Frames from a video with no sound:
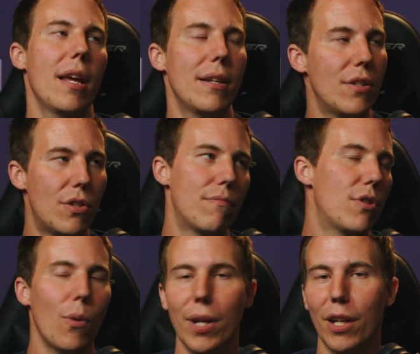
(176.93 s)
and
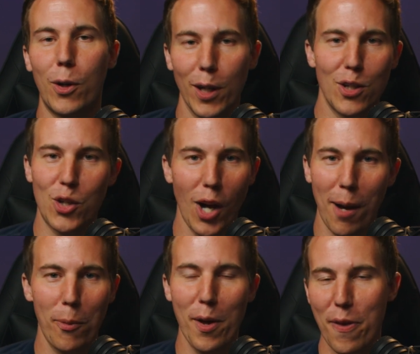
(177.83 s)
doing a good
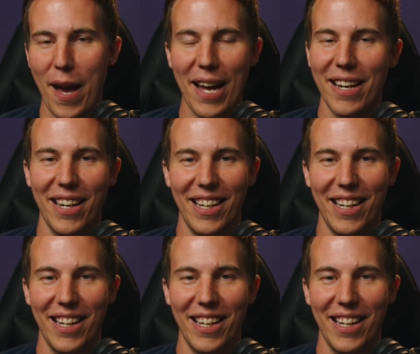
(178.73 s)
job with that.